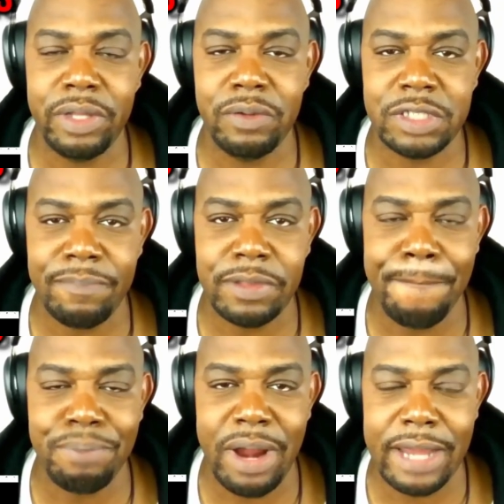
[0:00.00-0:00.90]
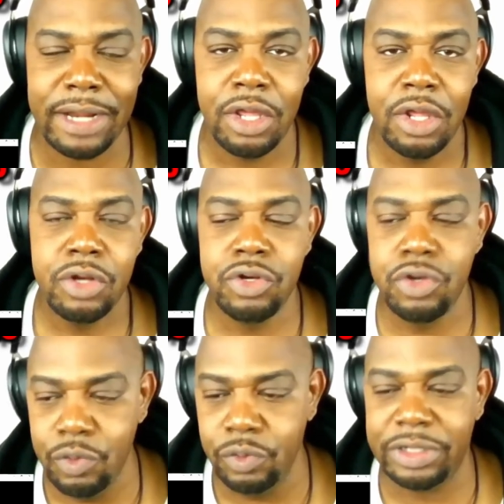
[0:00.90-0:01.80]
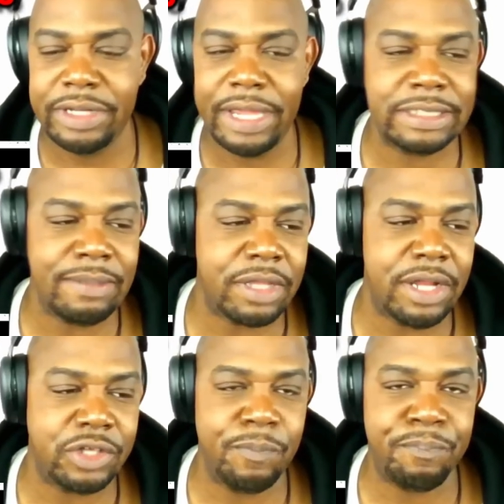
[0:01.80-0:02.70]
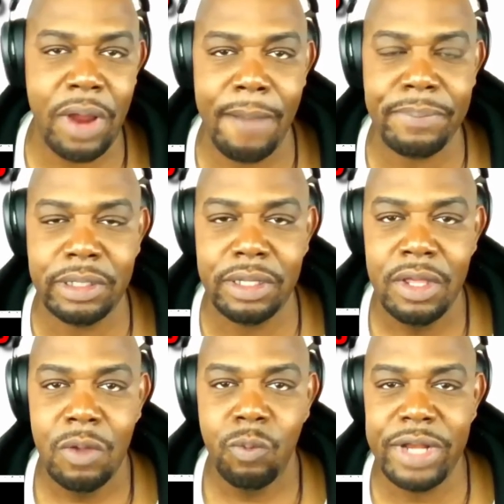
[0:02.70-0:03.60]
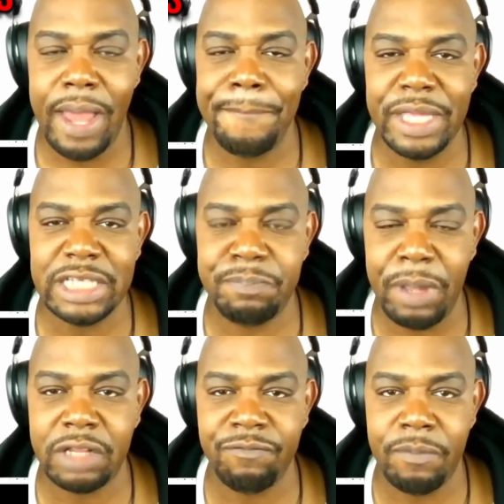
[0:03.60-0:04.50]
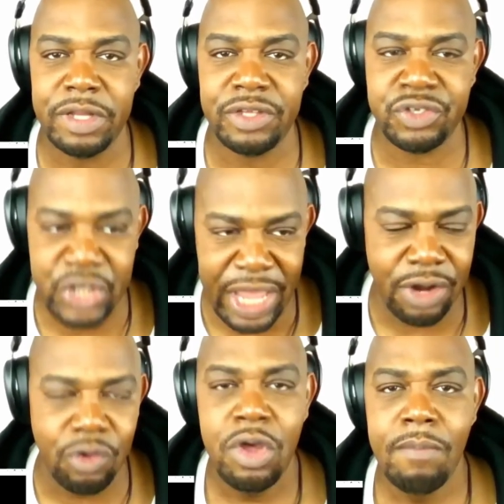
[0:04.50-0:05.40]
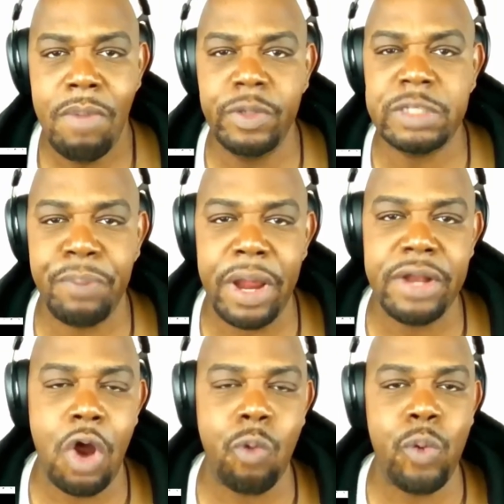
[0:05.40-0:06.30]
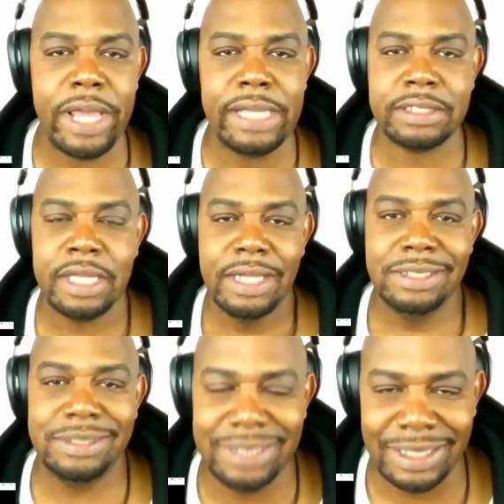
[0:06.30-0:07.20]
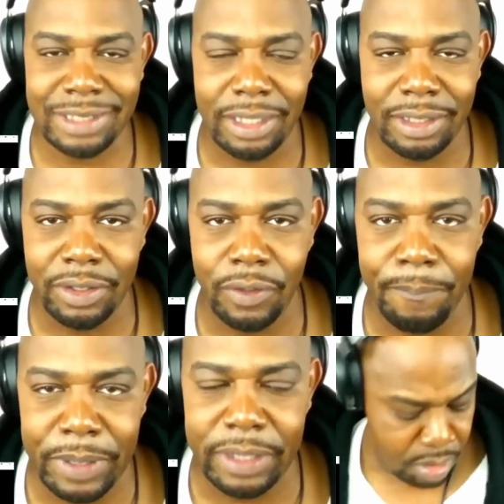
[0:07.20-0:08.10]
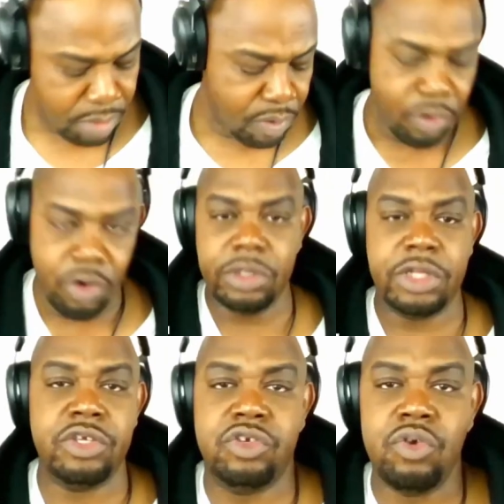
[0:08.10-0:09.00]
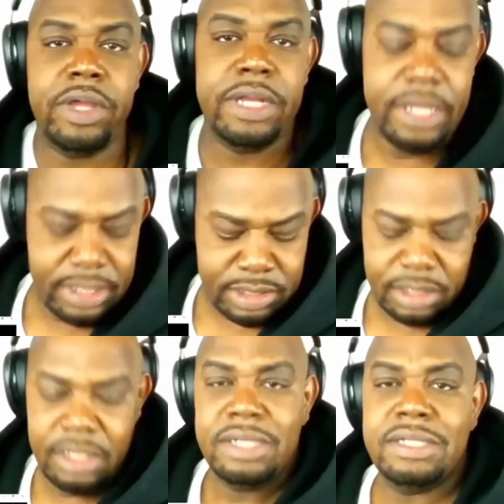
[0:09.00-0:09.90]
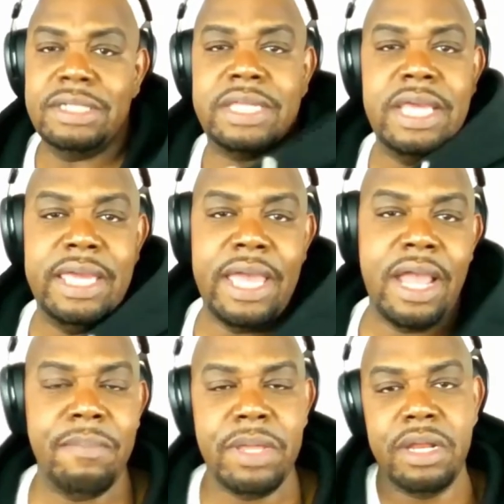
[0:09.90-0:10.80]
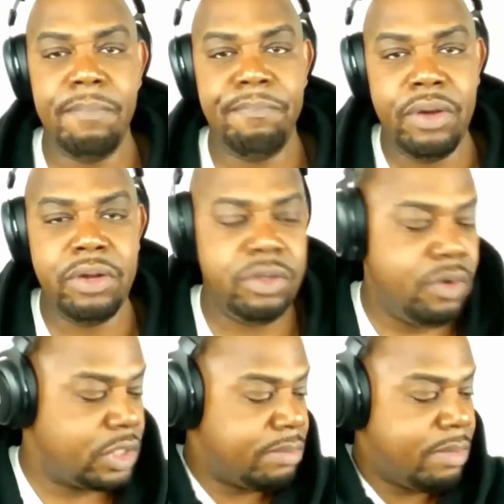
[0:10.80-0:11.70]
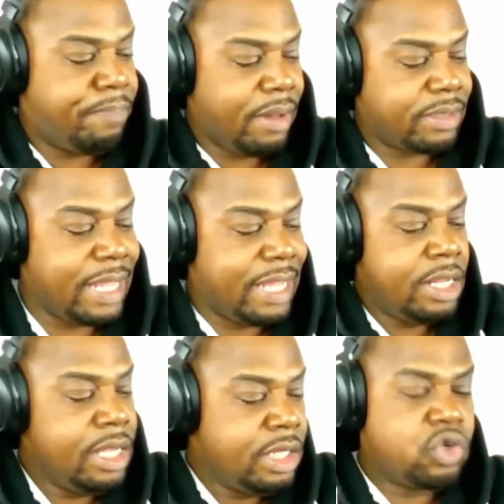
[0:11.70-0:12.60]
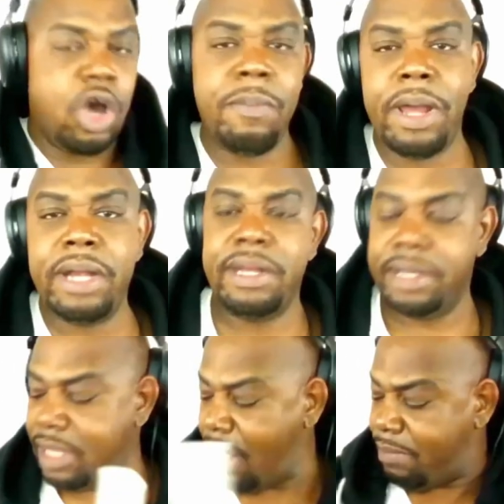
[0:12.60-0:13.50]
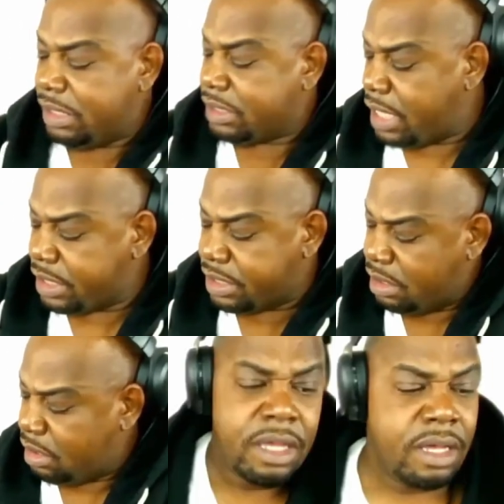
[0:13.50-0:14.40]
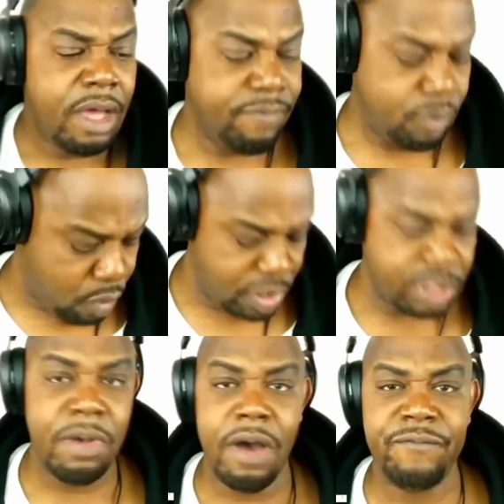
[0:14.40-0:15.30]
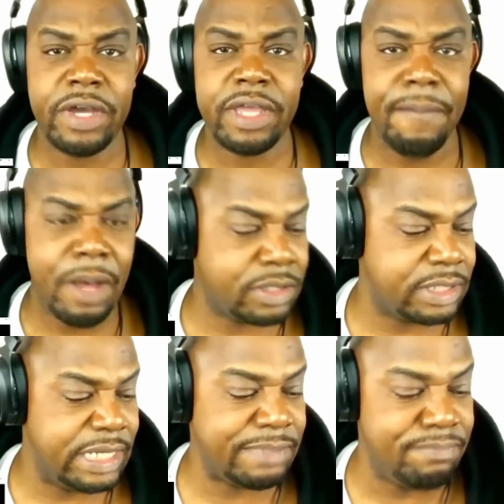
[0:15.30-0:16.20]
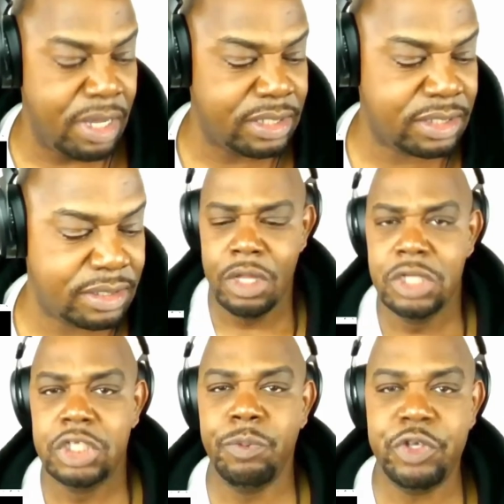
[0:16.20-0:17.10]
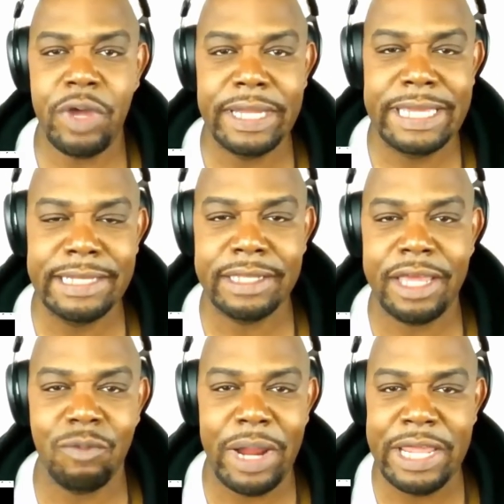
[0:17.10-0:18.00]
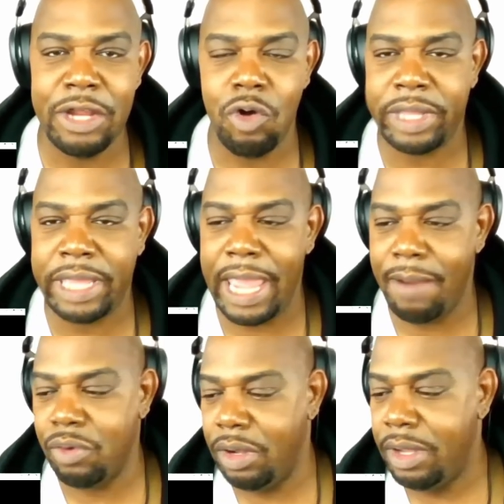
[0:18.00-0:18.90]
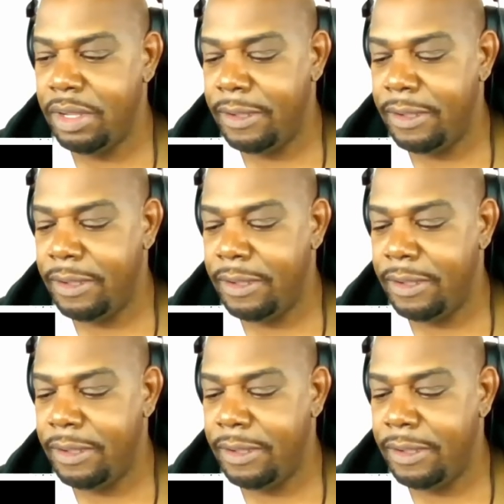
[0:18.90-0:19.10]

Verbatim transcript: you something brand new today, something that you probably would not be expecting from this channel, but we spreading our wings just a little bit. You don't know what this joint is? Tuskegee Airmen in the building. You know something about that? Talk about it in the comment section. I've been wore this motherfucker in about six months, so we trying to get it together right here on camera.